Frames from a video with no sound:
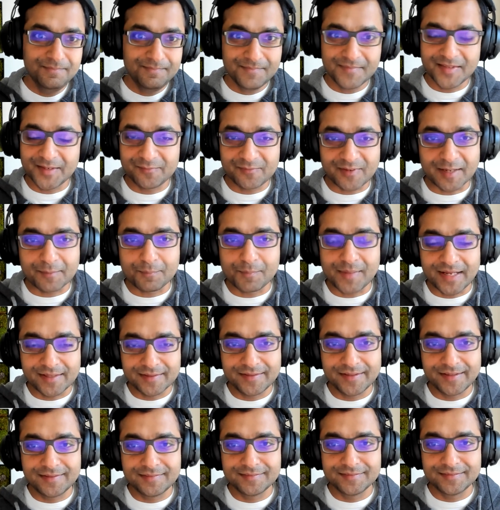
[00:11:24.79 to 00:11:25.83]
in fact,
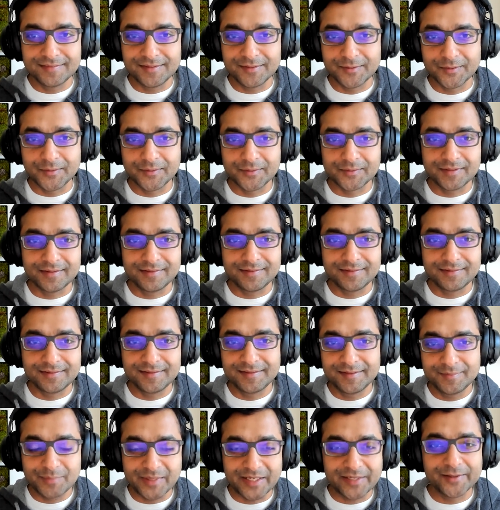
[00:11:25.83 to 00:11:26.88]
back then, you know, eh,
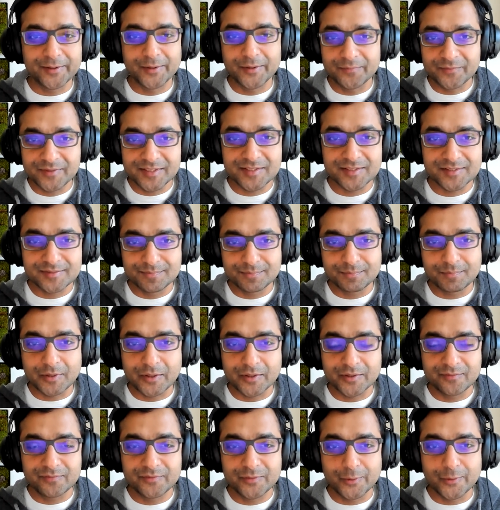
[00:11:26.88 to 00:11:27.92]
depending on which
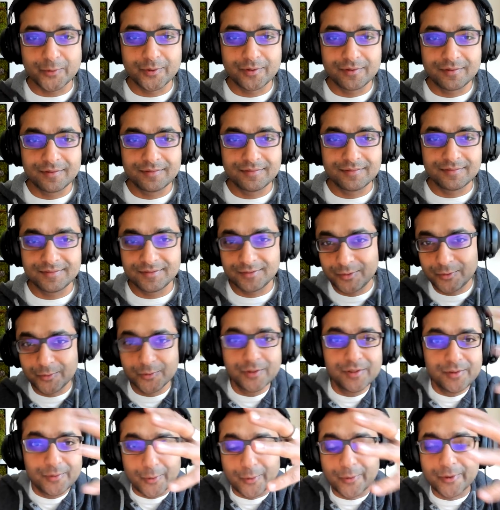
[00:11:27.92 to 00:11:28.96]
part of the uh,
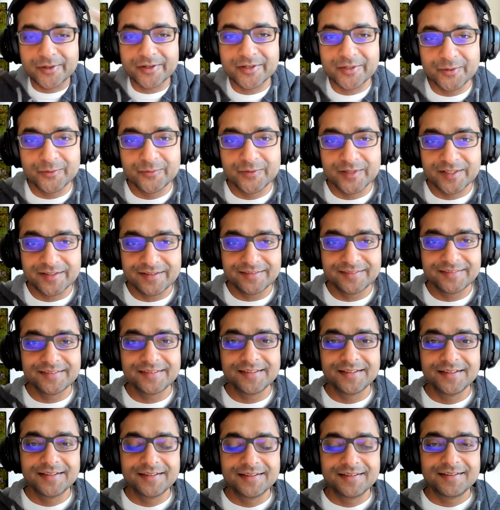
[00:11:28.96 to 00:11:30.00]
Google org you were in,
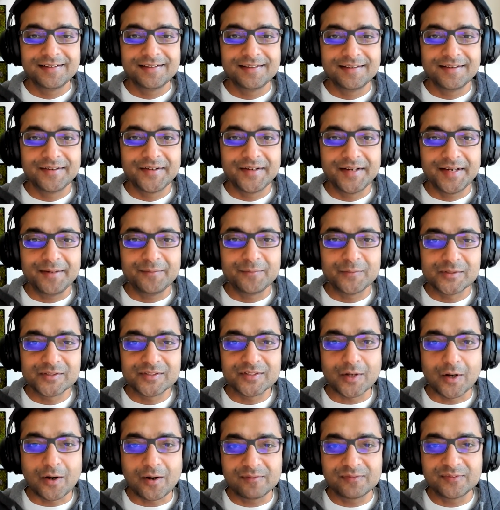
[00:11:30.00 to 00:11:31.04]
uh, it was
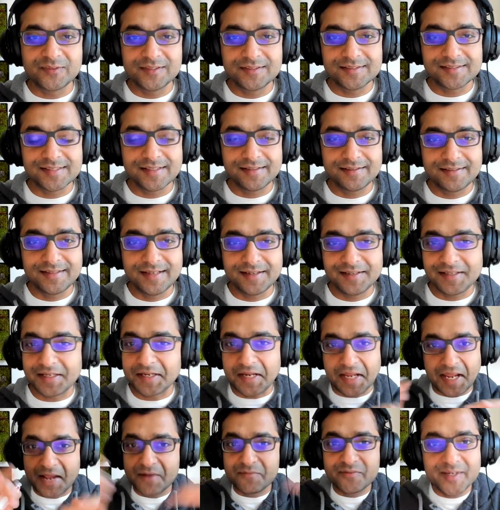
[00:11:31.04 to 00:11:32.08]
often said that
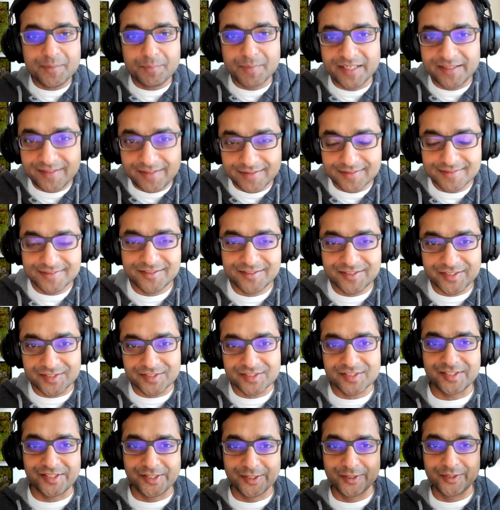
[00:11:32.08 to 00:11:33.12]
like everybody is
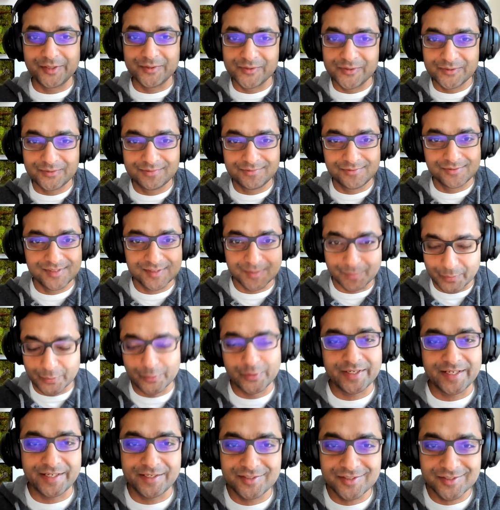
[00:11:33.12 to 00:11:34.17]
just here to
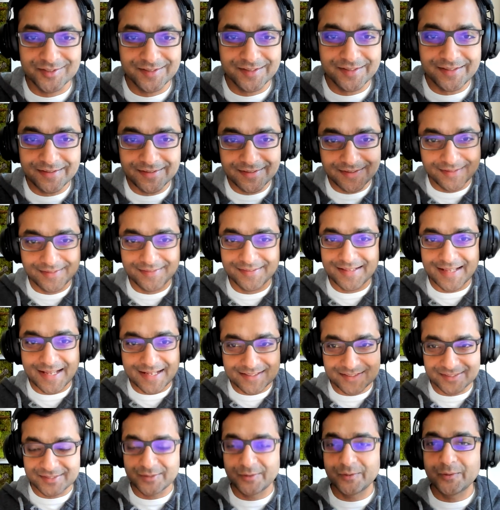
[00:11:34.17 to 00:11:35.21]
support engineering, and
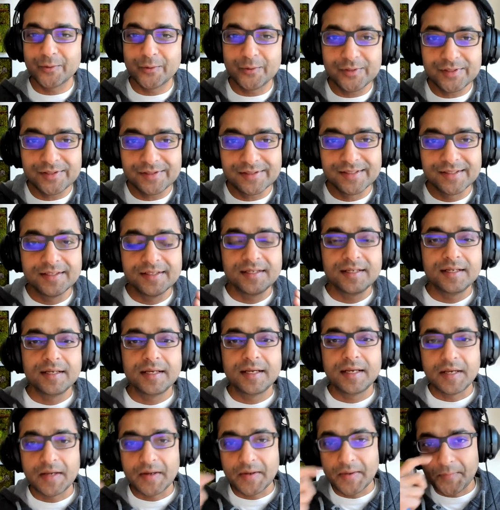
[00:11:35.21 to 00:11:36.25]
that's your role.
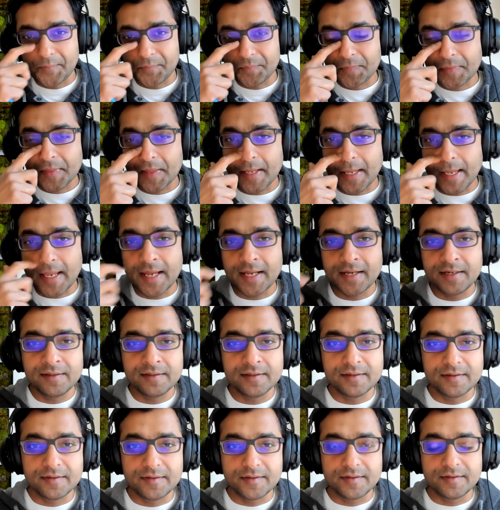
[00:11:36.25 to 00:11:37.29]
Um,
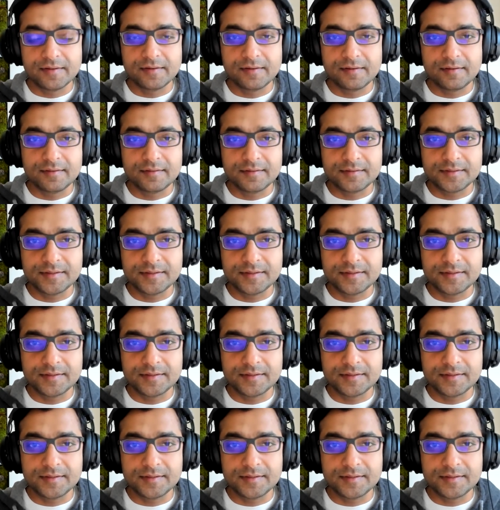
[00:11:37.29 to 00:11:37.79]
and uh,